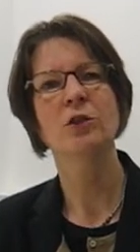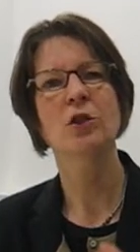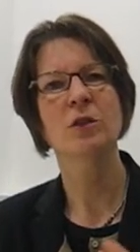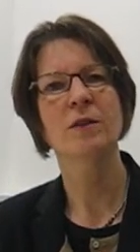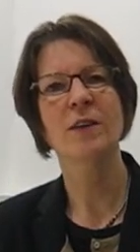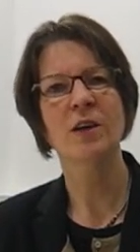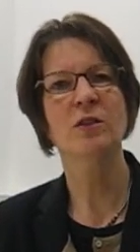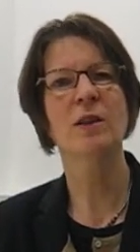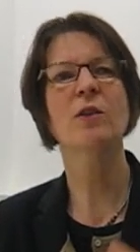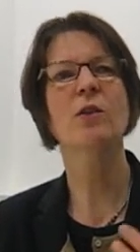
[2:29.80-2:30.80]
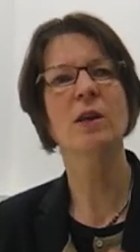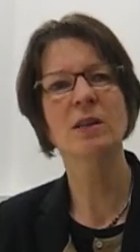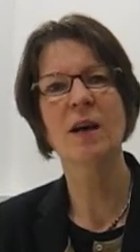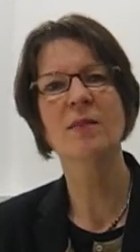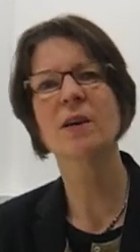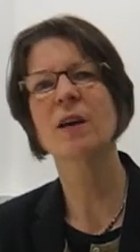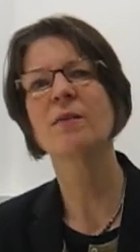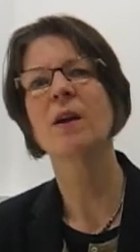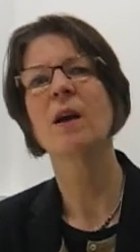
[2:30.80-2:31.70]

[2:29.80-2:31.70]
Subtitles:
shooting fashion, then you're going to have